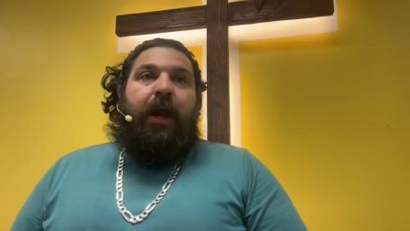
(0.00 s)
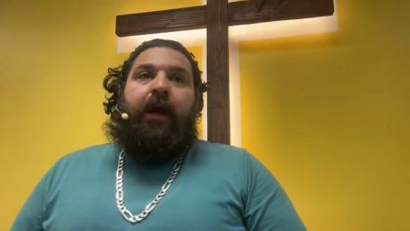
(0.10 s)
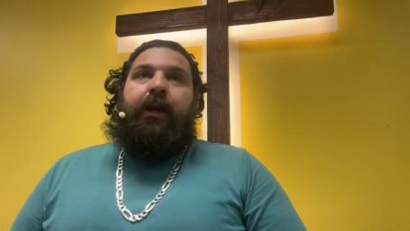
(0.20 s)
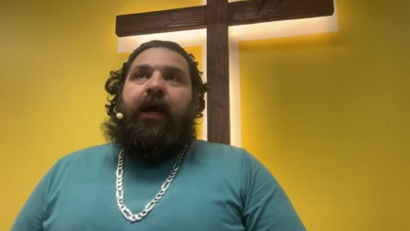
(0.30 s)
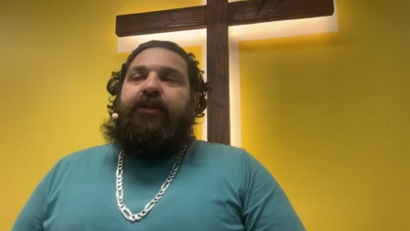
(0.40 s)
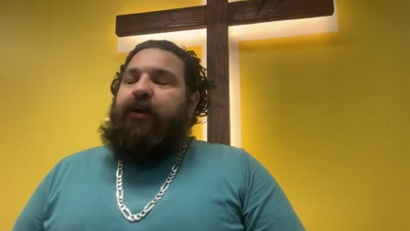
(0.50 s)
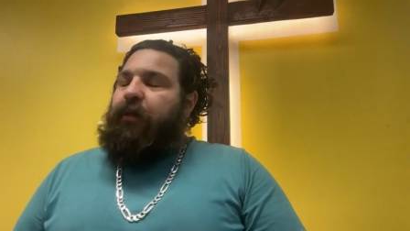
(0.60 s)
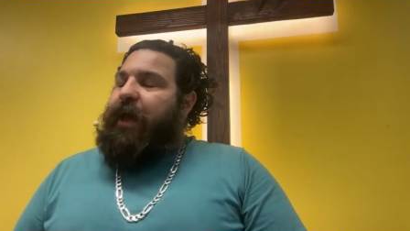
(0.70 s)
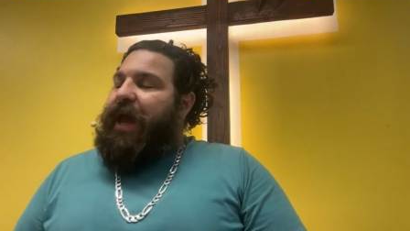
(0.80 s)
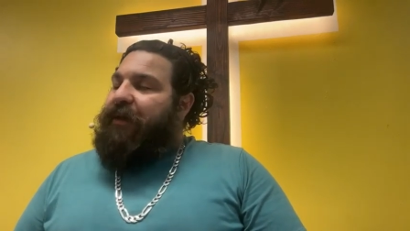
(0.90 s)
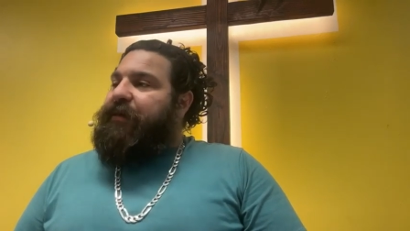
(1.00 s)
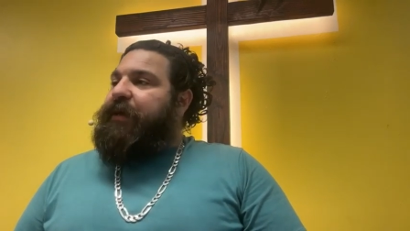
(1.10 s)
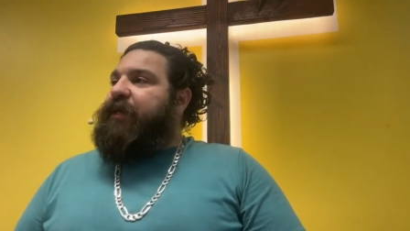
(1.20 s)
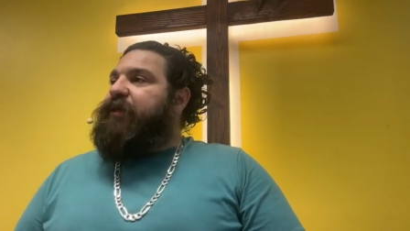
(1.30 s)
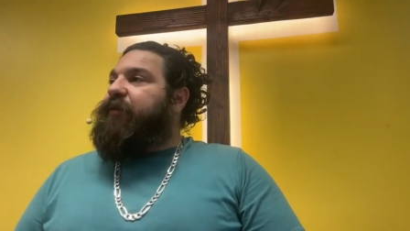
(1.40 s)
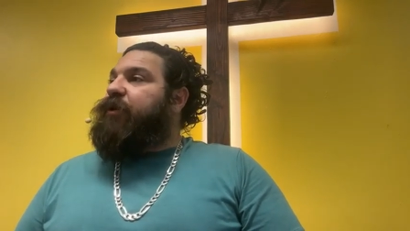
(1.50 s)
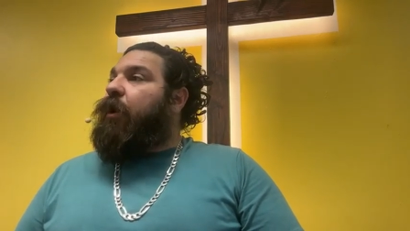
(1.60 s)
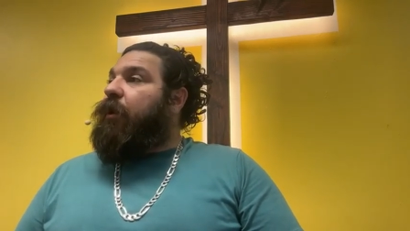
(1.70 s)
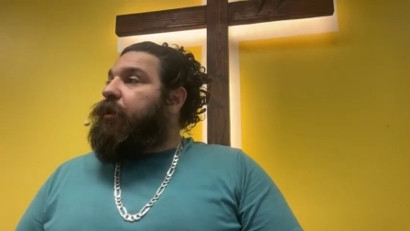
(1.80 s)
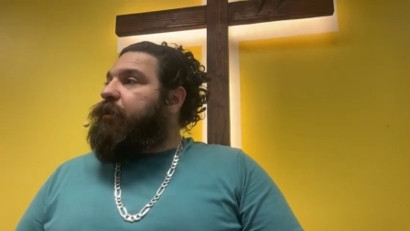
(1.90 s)
And I saw the heaviness of his
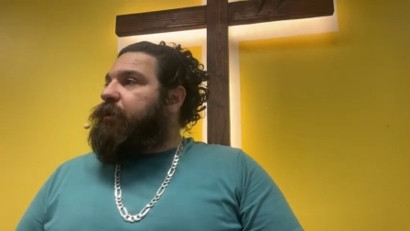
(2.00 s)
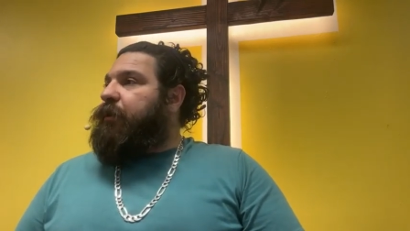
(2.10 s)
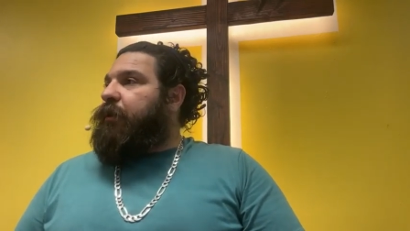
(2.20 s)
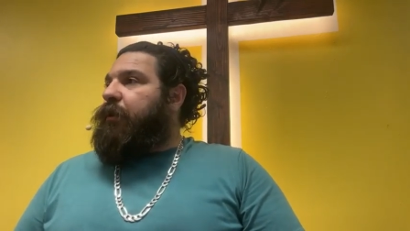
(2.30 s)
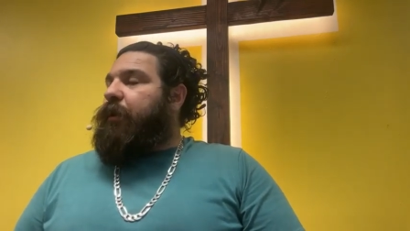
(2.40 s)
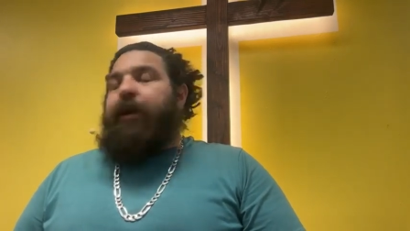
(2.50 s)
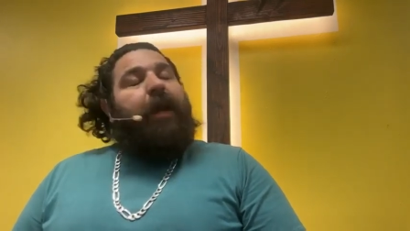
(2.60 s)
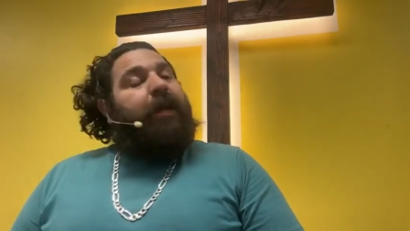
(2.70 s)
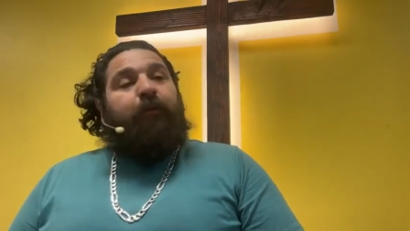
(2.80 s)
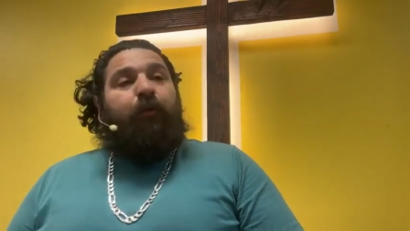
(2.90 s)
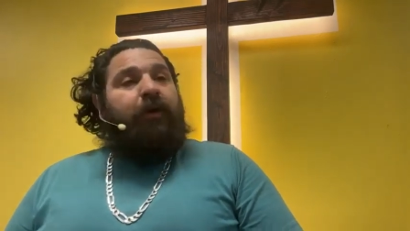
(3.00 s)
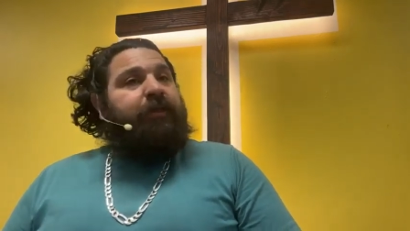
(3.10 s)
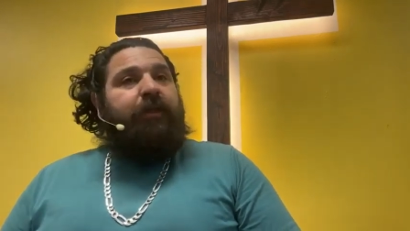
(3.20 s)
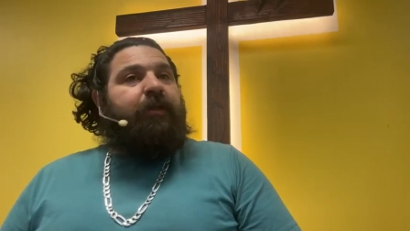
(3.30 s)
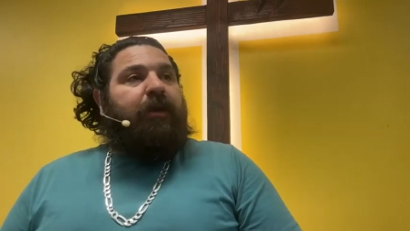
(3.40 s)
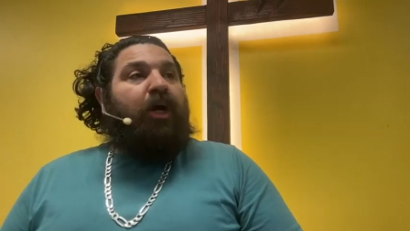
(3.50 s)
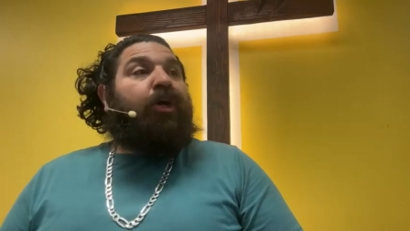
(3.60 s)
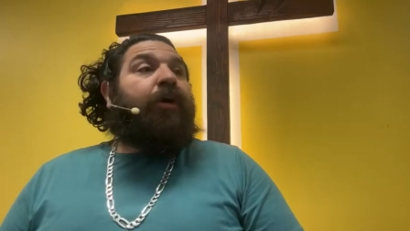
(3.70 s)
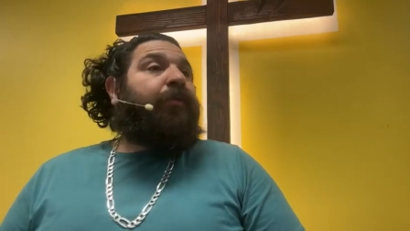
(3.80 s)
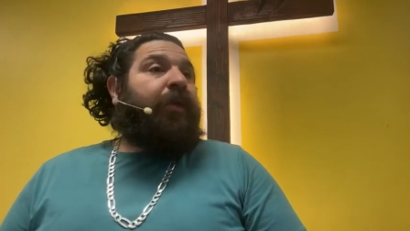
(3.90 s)
heart and it wasn't a
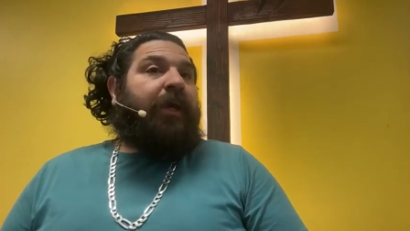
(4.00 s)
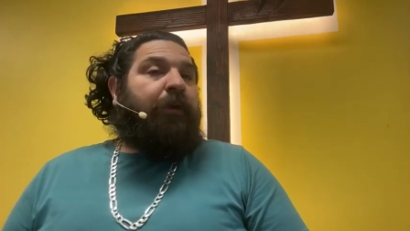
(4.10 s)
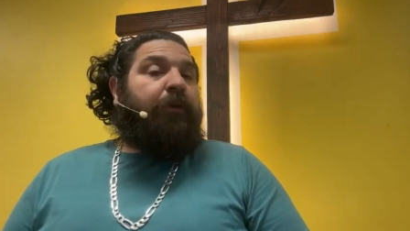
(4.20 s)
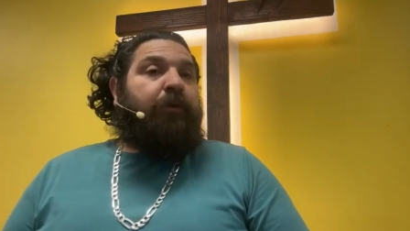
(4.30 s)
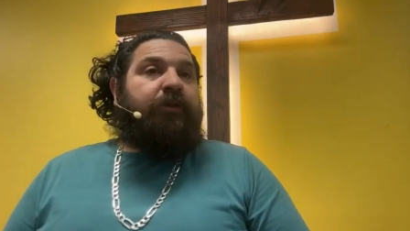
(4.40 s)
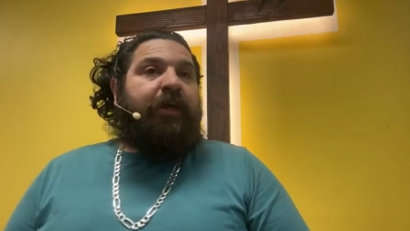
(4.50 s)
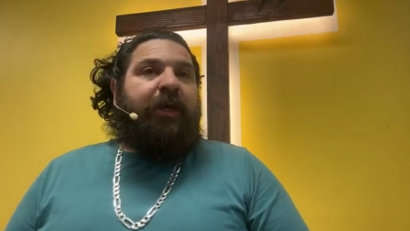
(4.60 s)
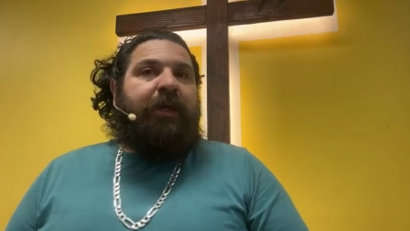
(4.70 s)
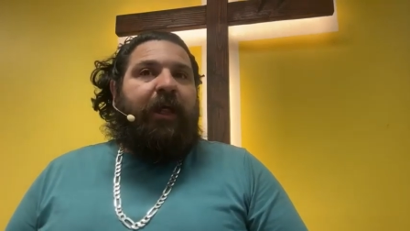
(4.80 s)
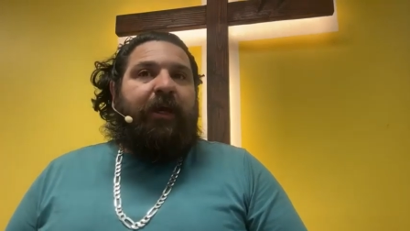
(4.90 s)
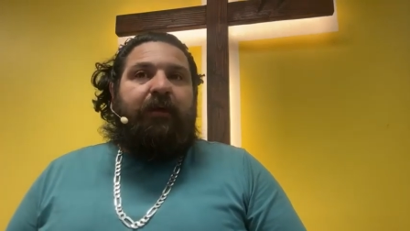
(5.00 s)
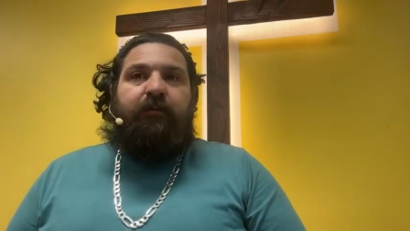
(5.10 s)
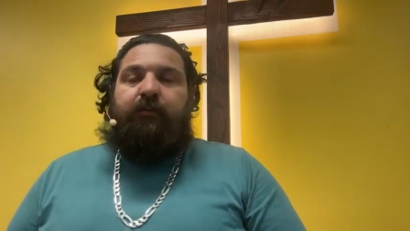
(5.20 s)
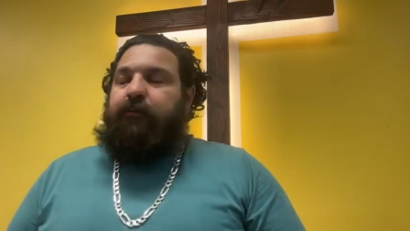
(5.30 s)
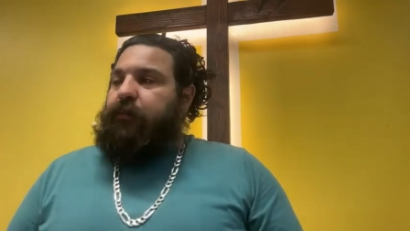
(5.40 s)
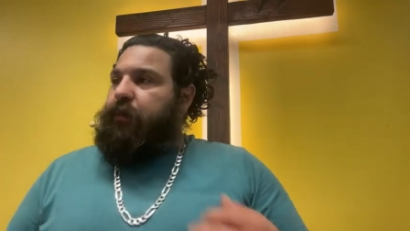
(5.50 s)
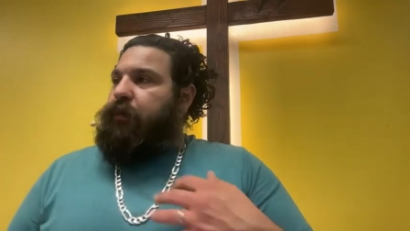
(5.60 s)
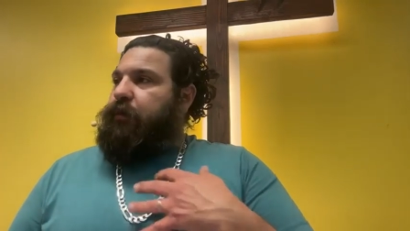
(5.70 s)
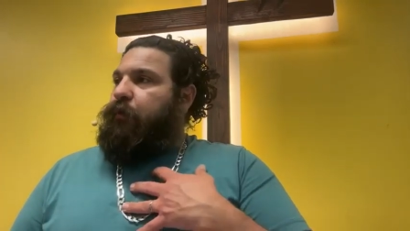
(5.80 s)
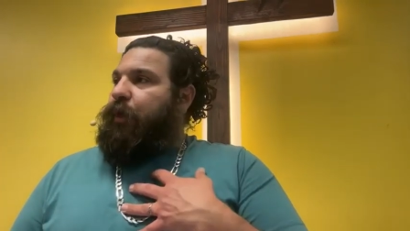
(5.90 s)
good thing. He, he was looking like,
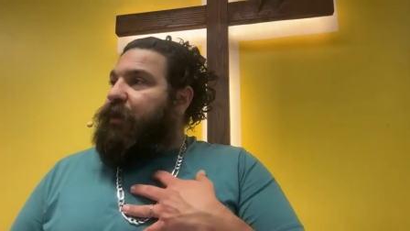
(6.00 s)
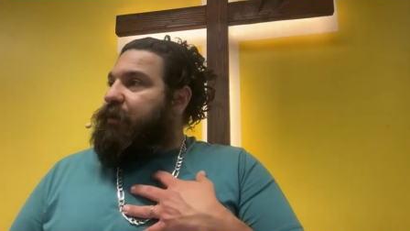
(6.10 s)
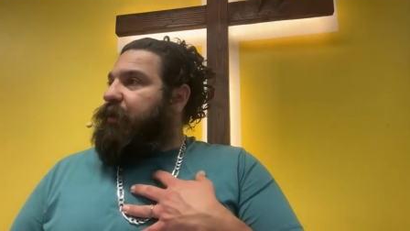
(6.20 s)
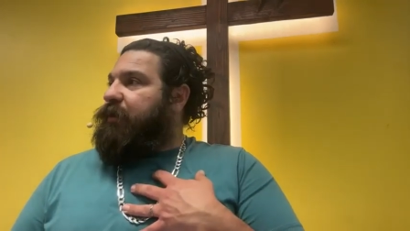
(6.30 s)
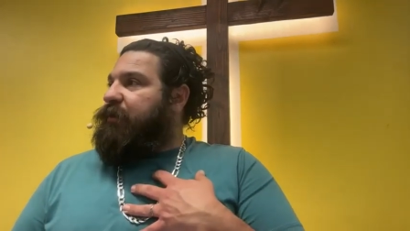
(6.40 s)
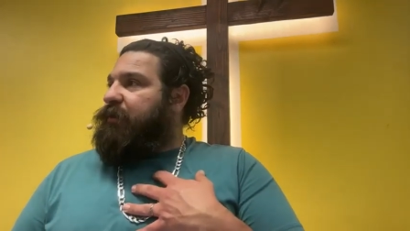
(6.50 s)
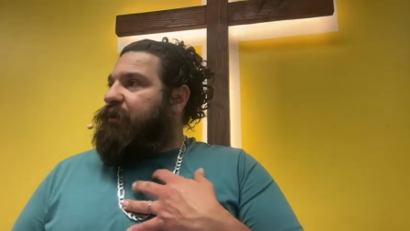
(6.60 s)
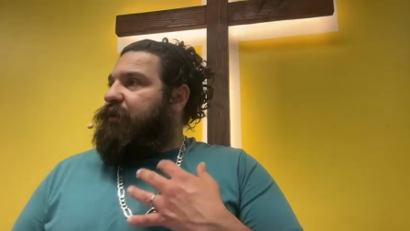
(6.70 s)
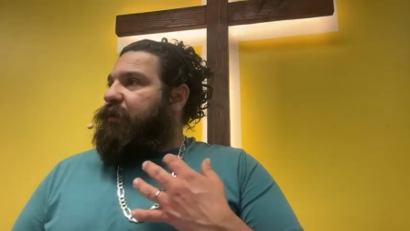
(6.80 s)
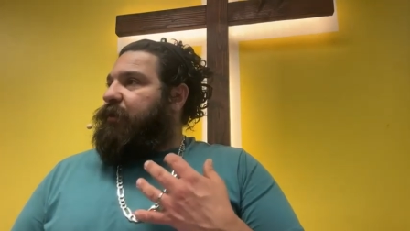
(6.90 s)
what is this?